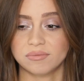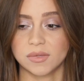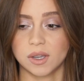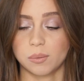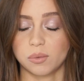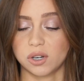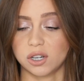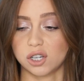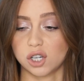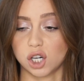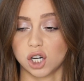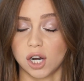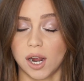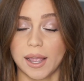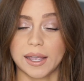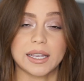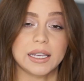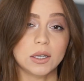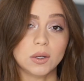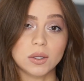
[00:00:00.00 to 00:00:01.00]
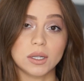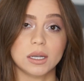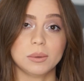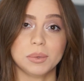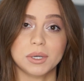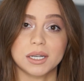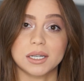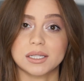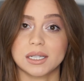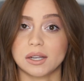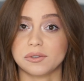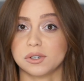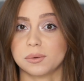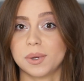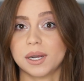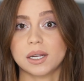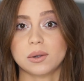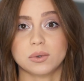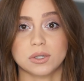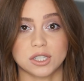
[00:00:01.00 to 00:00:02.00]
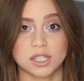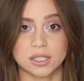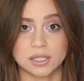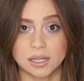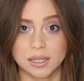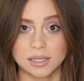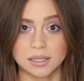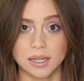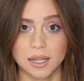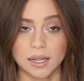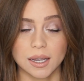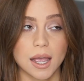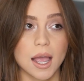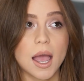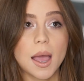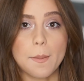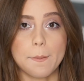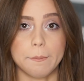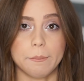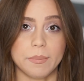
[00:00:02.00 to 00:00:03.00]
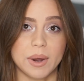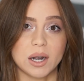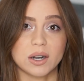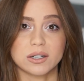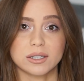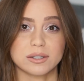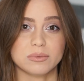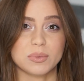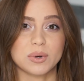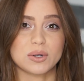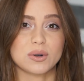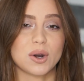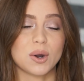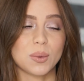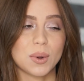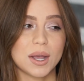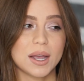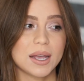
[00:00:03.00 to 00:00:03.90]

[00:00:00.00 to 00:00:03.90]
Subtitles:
I'm pretty sure I killed it because everybody was just like saying Marilyn Monroe.